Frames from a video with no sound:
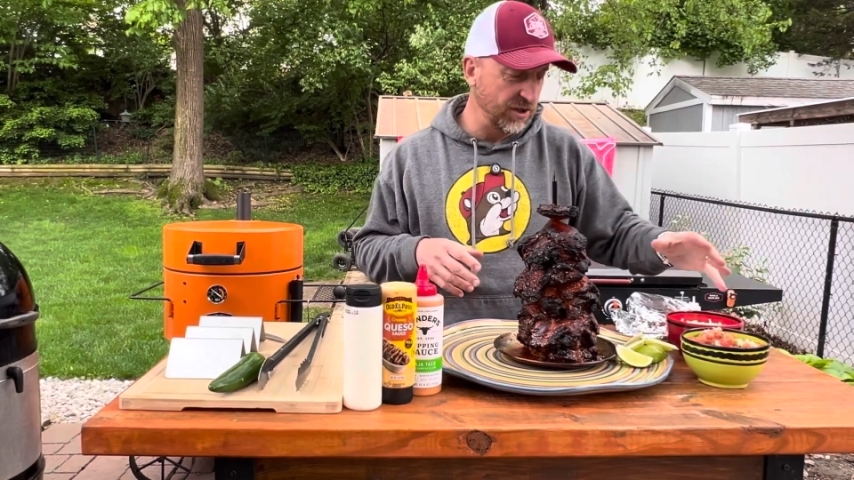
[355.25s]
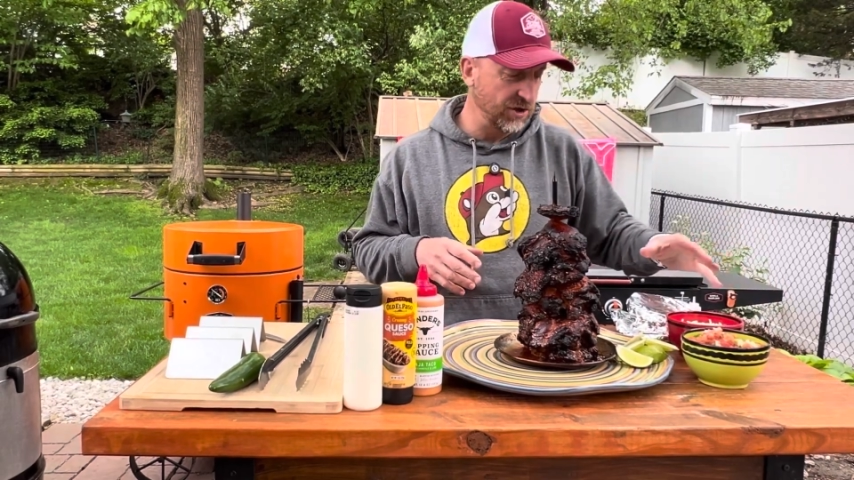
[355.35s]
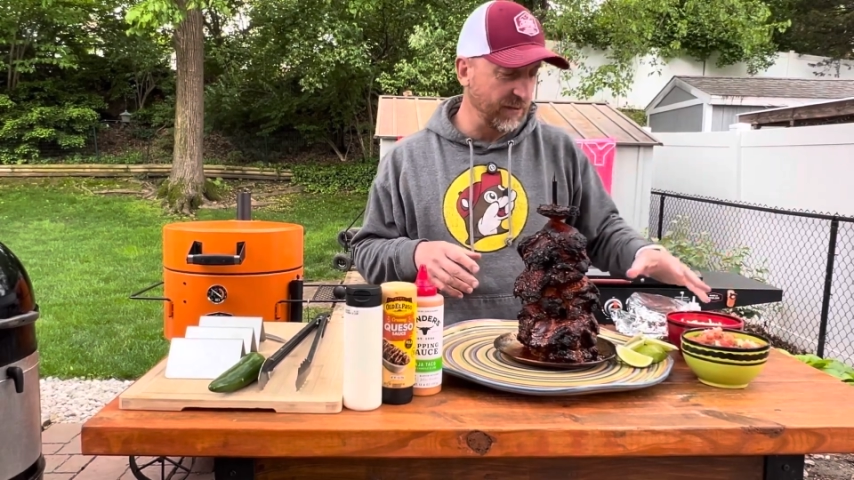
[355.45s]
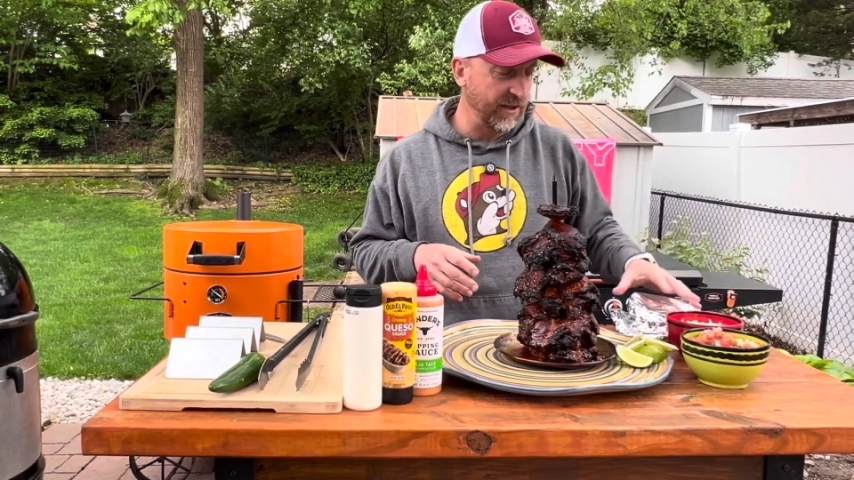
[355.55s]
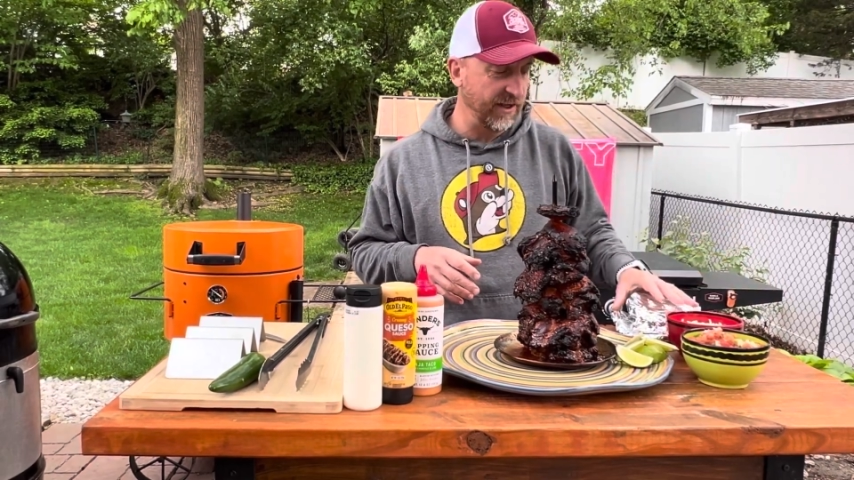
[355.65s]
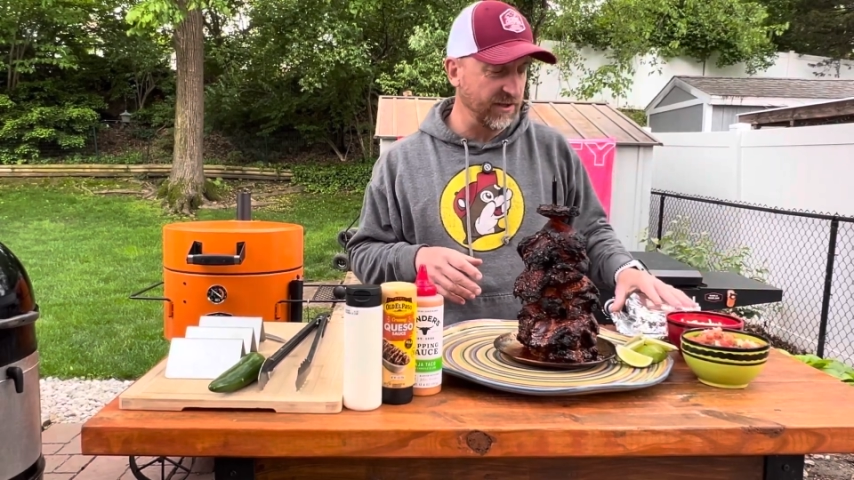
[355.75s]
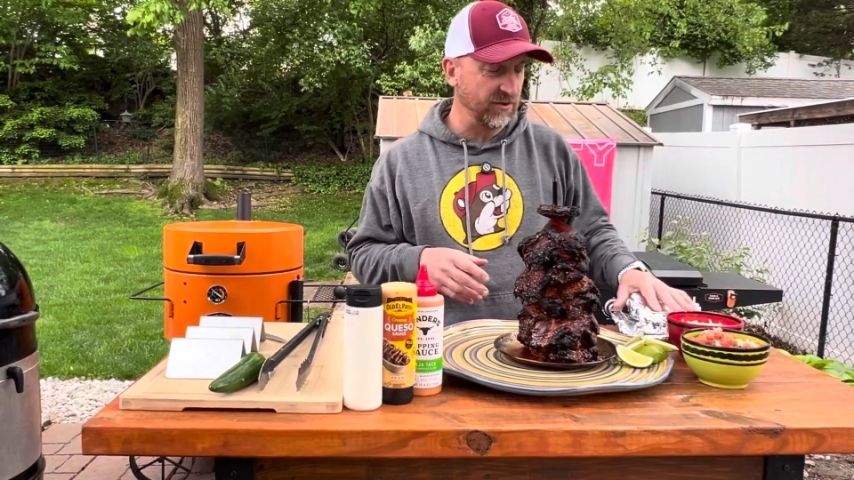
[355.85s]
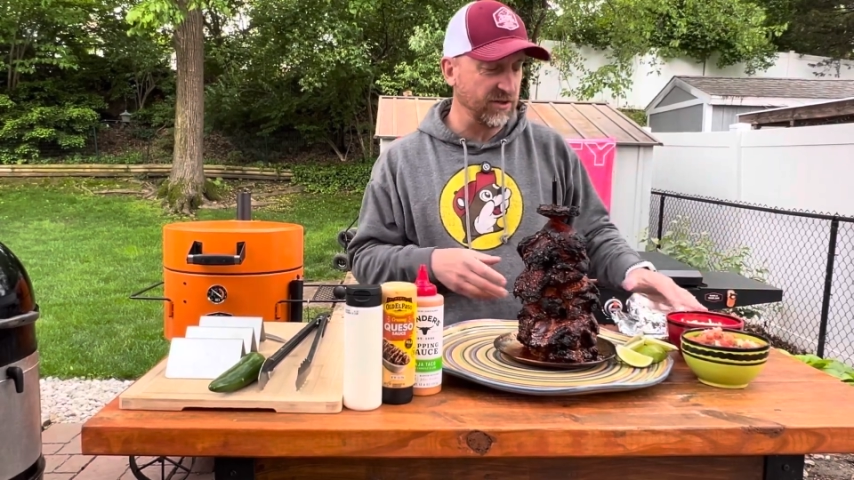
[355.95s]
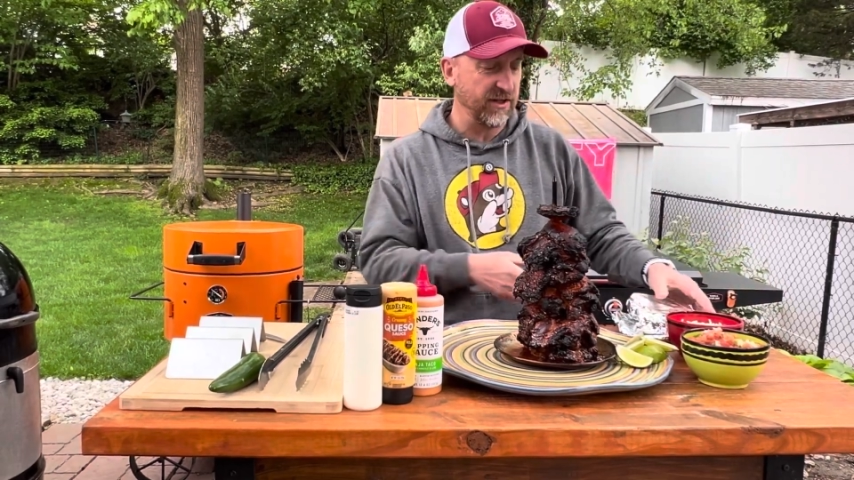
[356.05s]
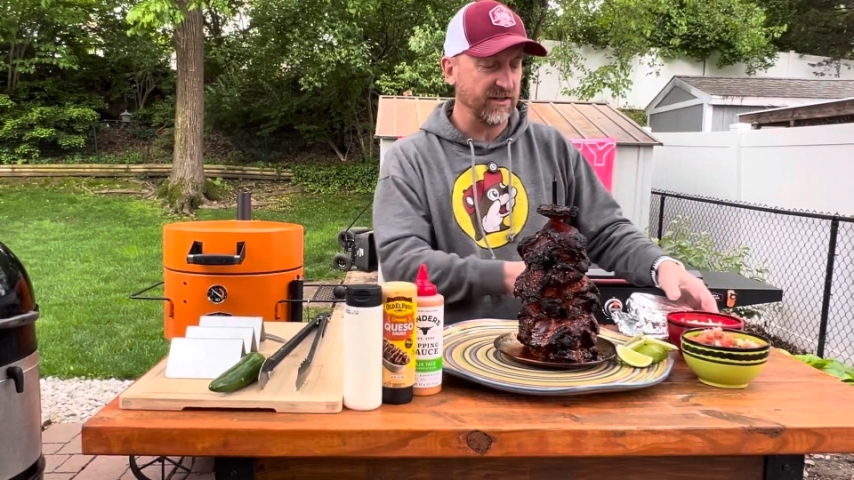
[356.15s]
shredded queso
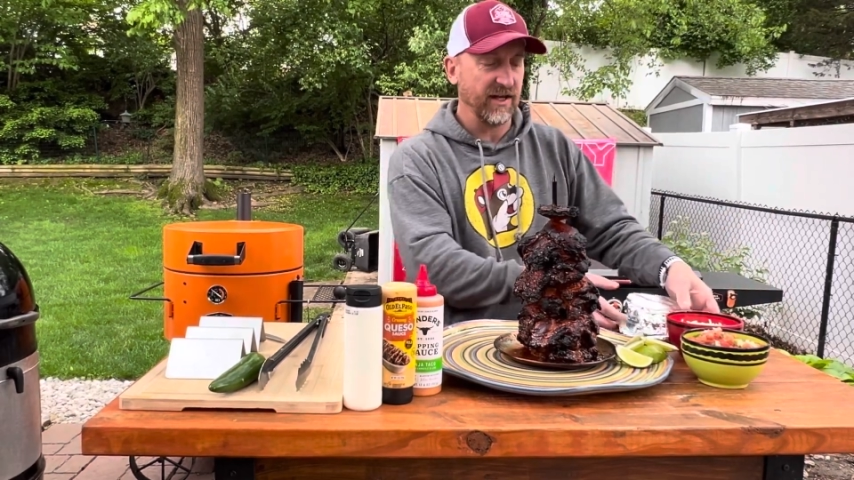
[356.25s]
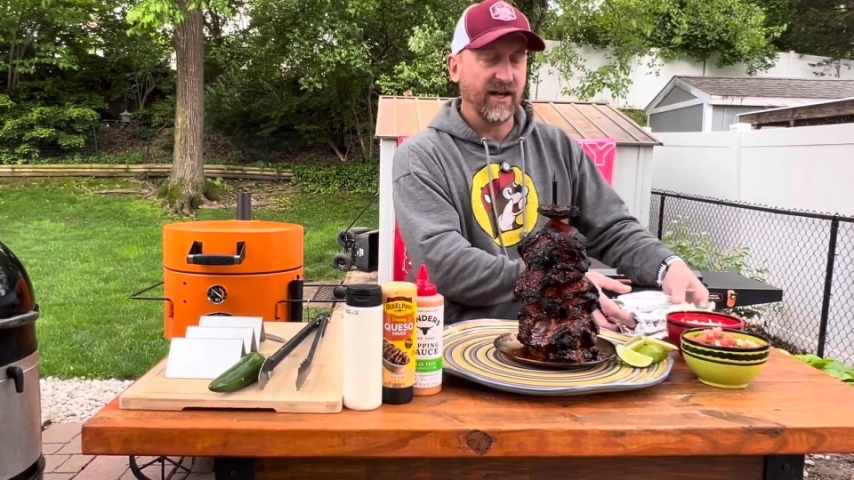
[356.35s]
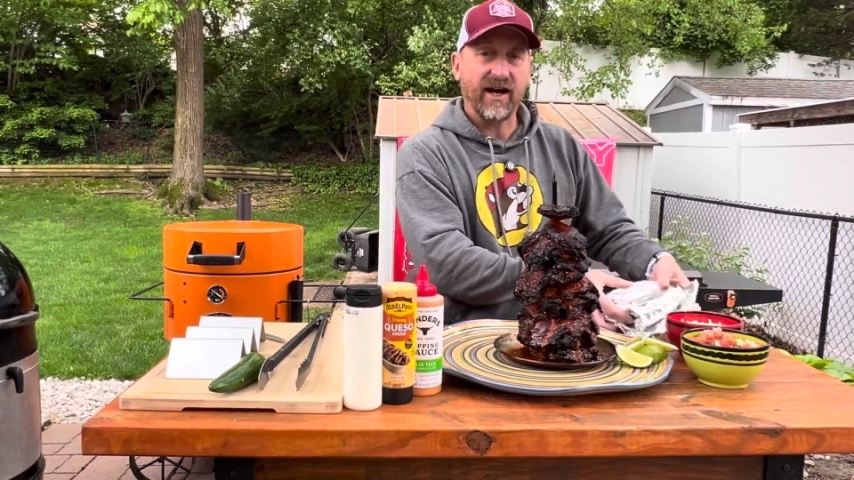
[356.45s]
cheese.